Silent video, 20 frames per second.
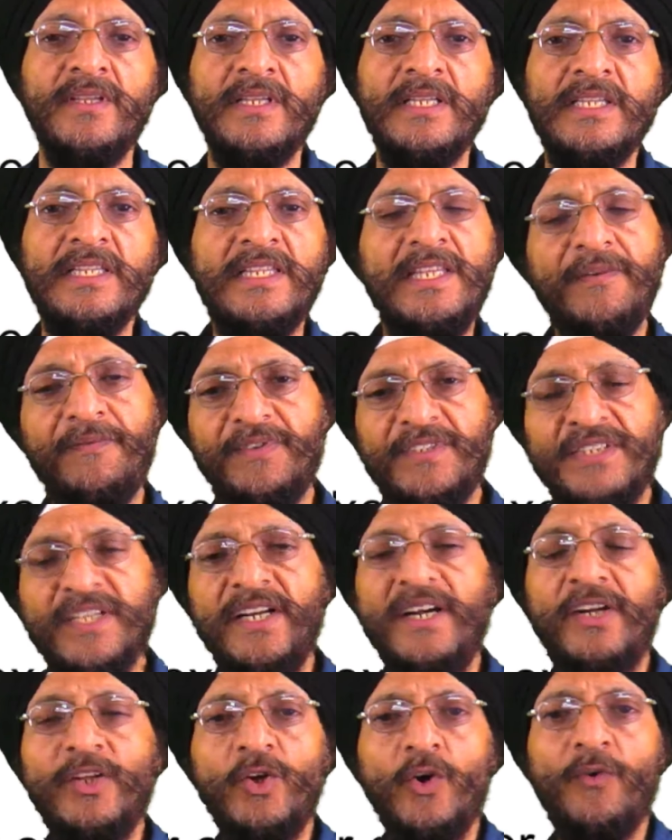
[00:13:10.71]
the
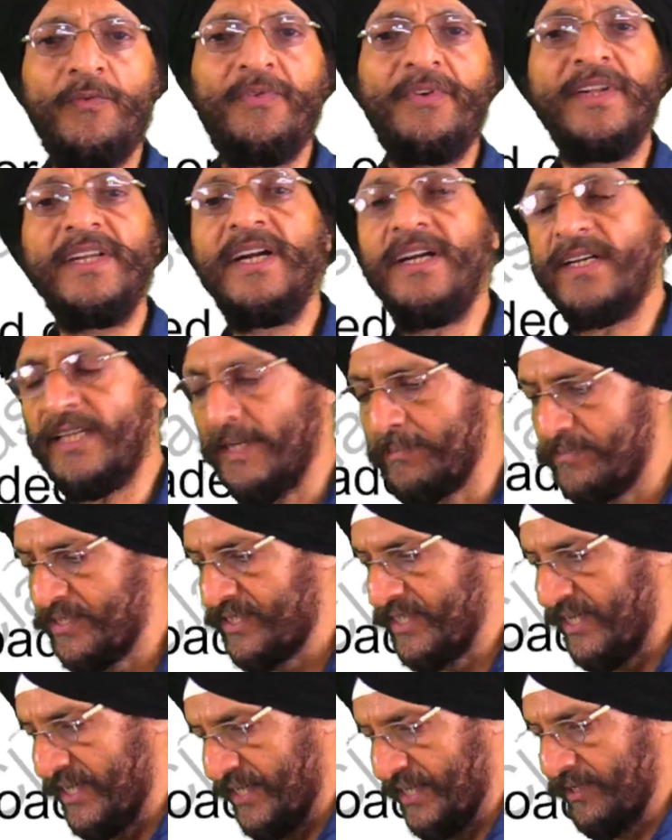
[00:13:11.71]
facility of real-time
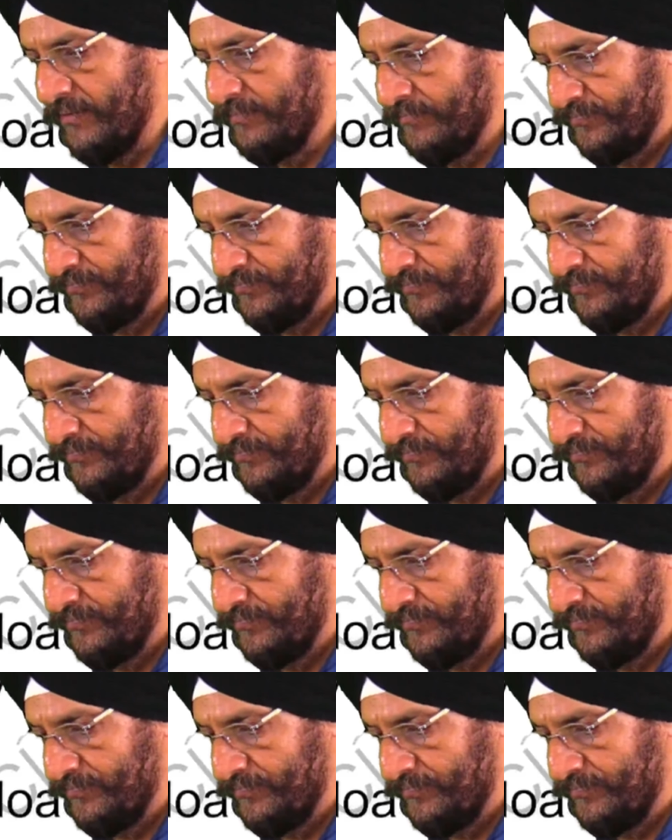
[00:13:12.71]
scanning.